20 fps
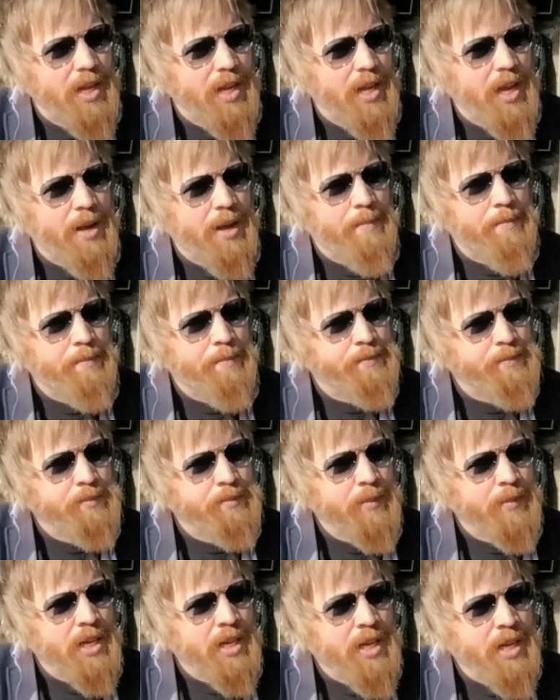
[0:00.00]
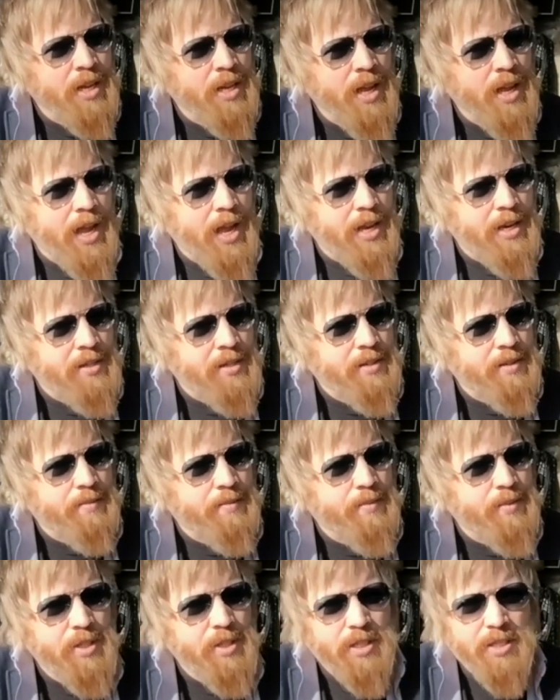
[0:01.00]
And
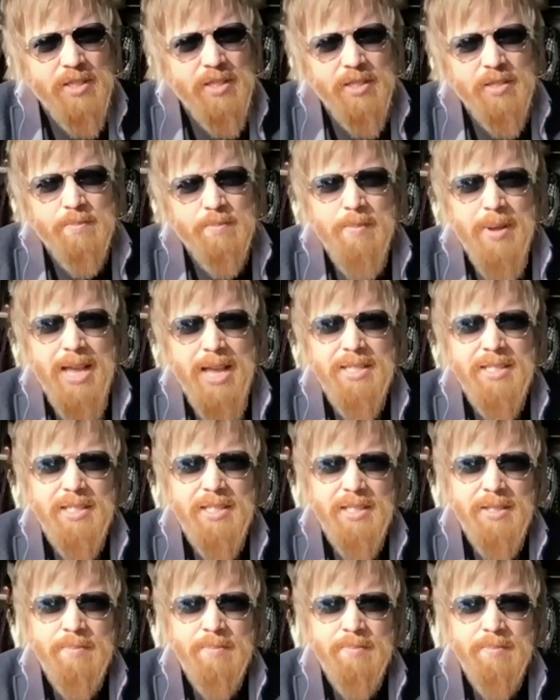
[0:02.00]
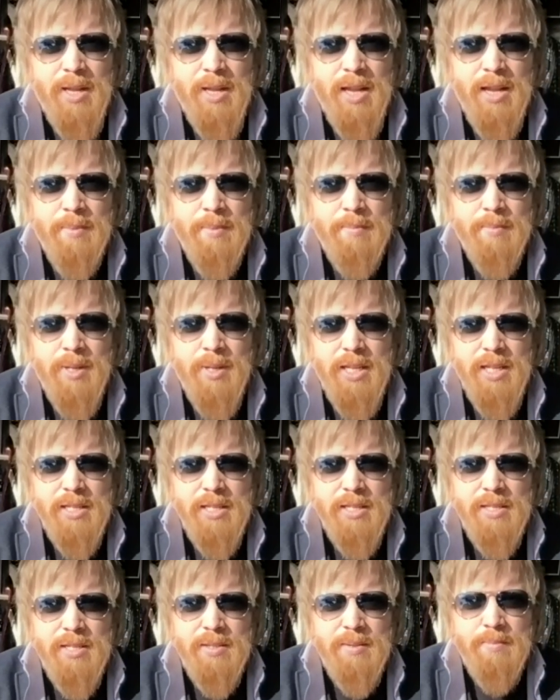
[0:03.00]
just as matter
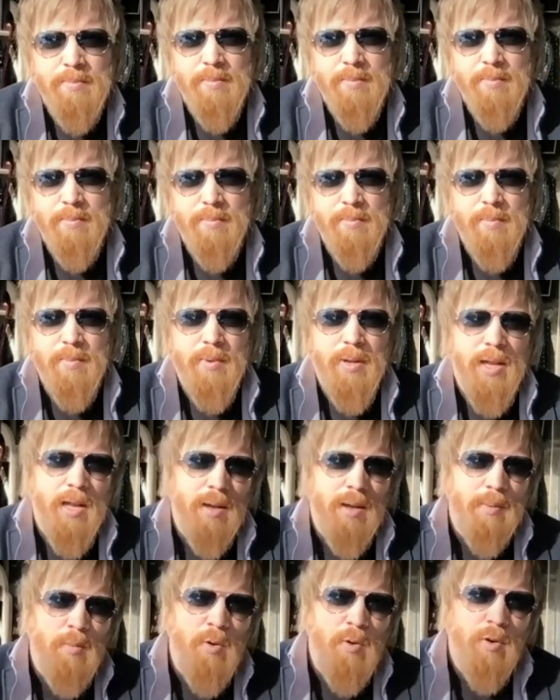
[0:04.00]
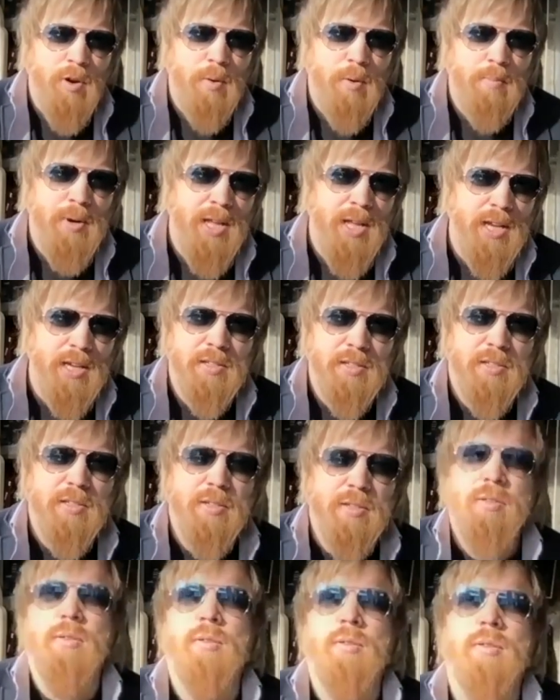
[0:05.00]
is more
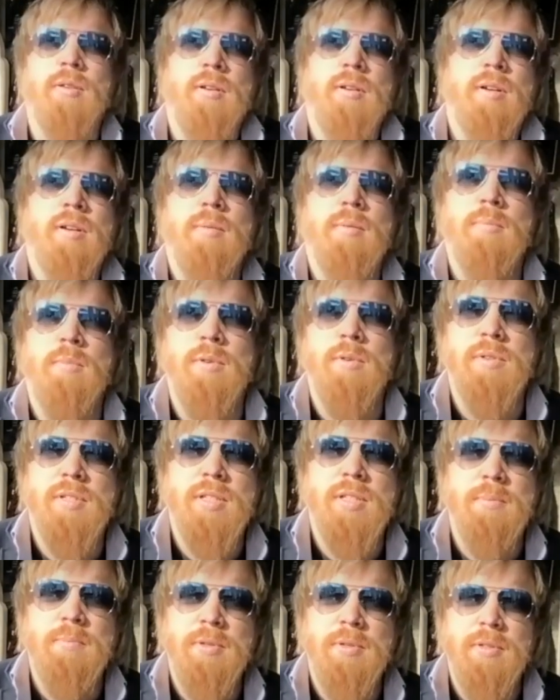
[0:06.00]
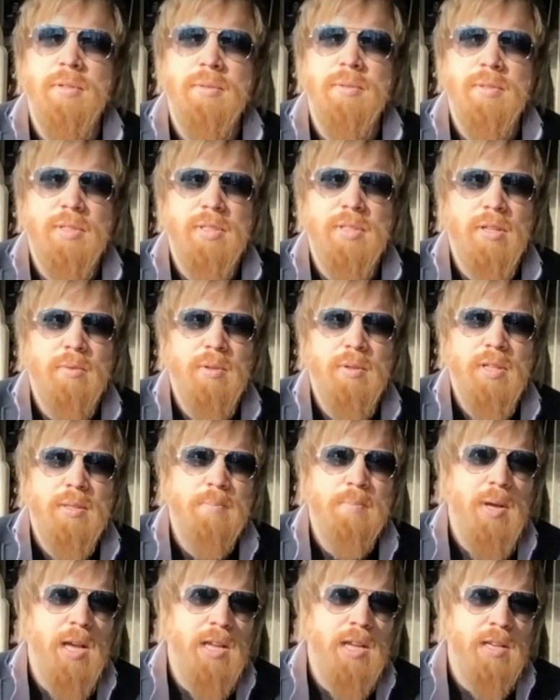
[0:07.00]
complex or more simple, so is
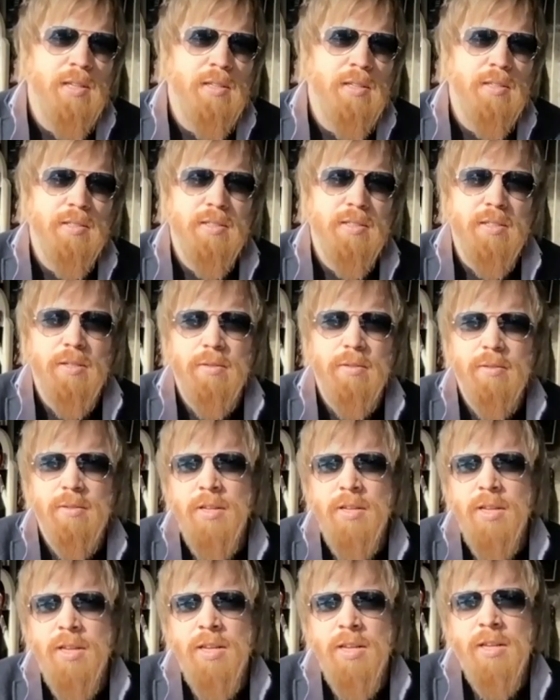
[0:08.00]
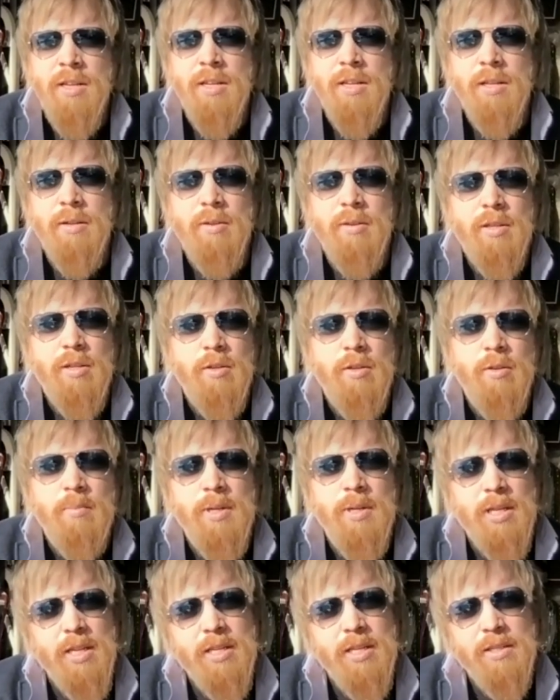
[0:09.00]
mind. So, a
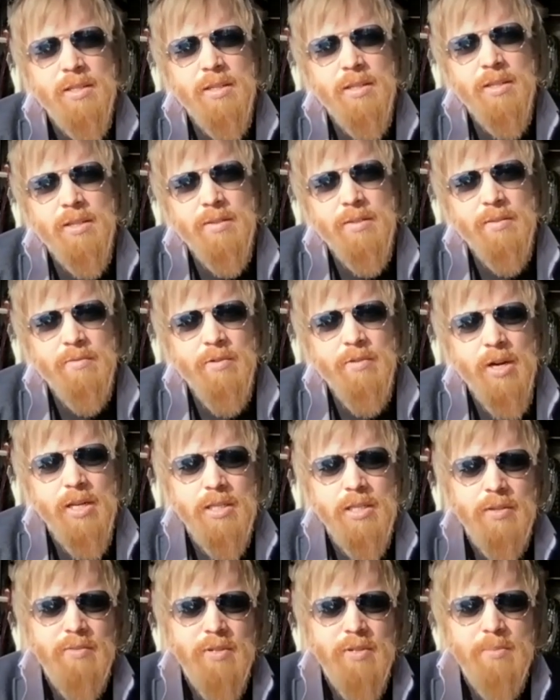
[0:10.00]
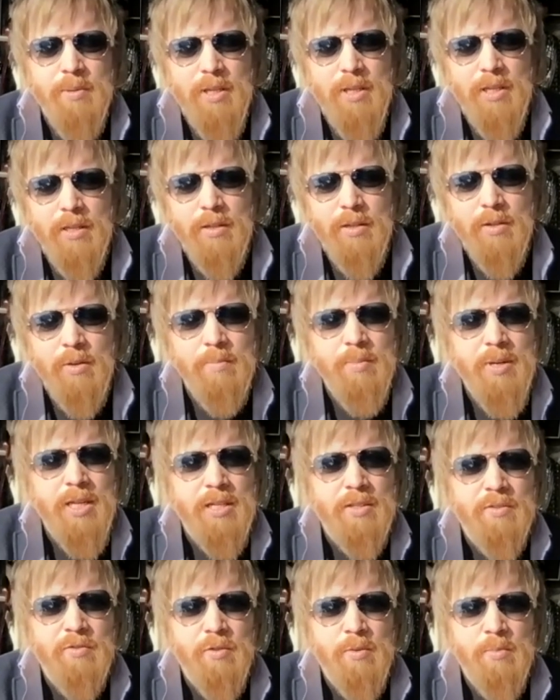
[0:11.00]
human has a, relatively speaking,
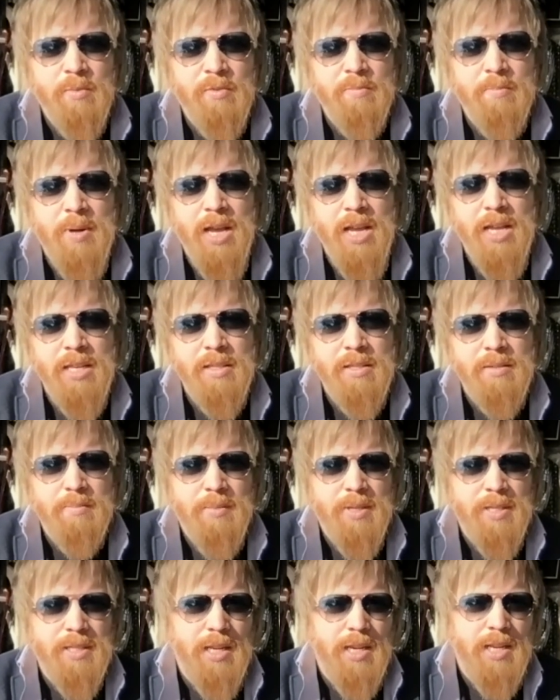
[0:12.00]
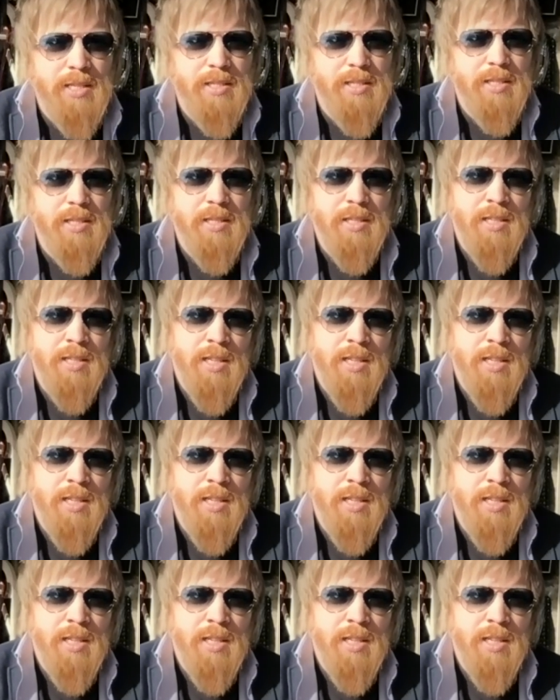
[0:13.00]
complex form of mind, mentality,